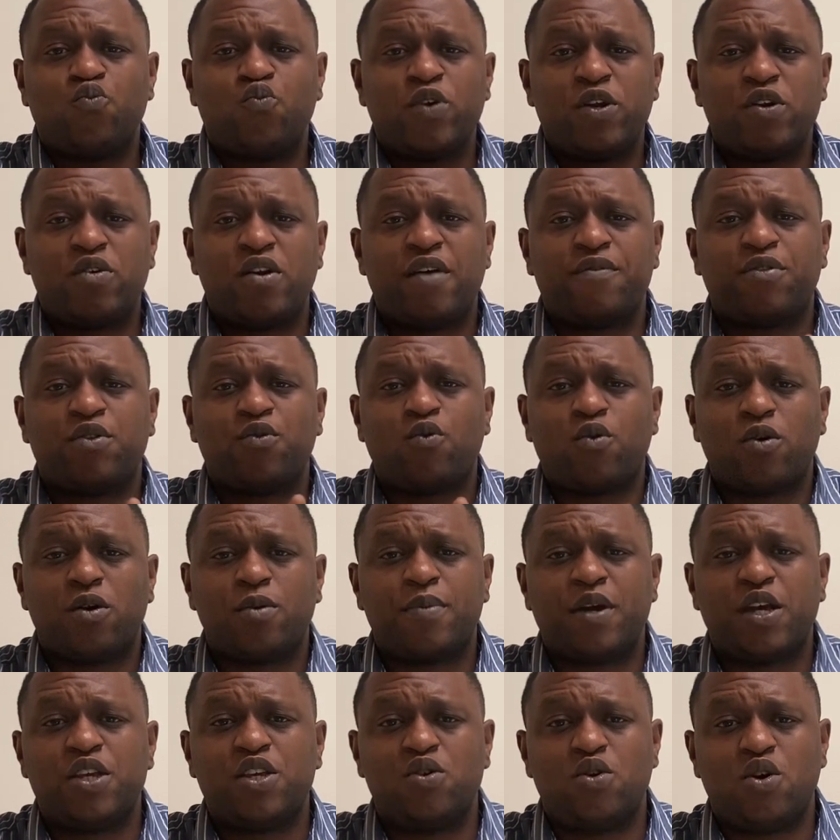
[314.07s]
we don't have to worry
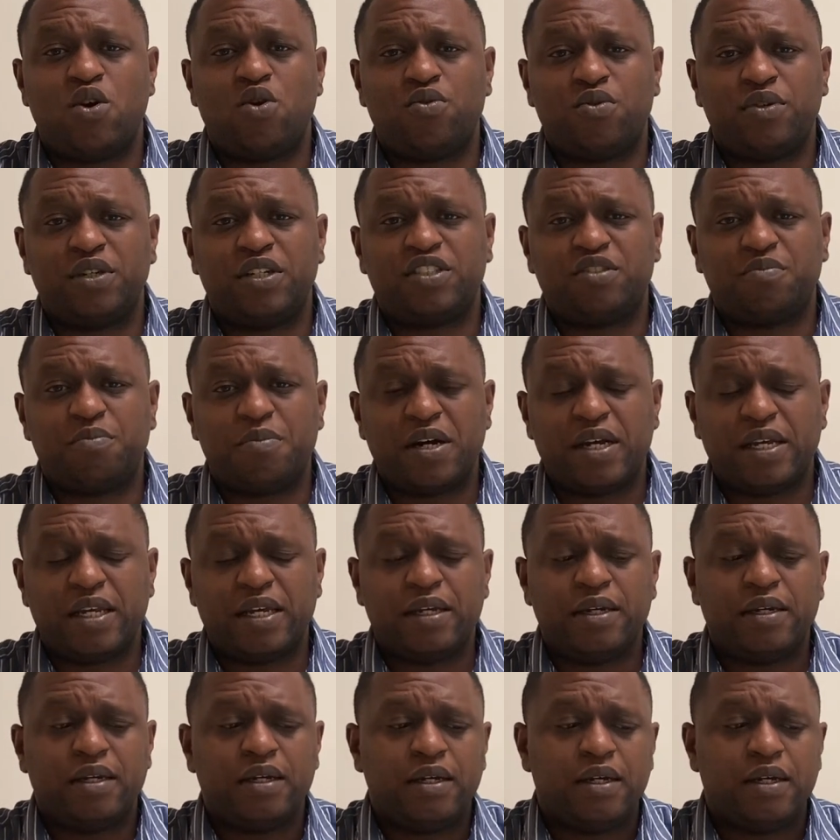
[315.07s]
about you owing us money.